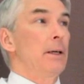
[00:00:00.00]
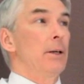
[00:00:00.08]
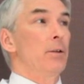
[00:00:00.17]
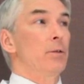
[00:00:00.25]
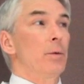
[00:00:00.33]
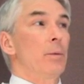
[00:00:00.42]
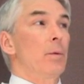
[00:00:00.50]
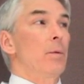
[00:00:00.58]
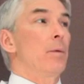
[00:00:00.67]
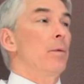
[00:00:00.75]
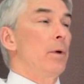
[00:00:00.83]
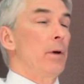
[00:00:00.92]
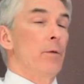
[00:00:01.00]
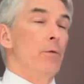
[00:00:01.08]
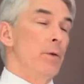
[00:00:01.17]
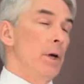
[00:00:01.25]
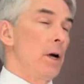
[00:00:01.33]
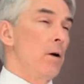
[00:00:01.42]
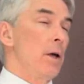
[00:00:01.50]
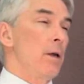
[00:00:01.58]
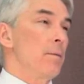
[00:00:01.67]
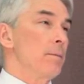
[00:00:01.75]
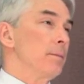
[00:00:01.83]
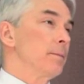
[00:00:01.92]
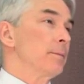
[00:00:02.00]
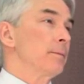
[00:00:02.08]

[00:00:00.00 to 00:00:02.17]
is we have a very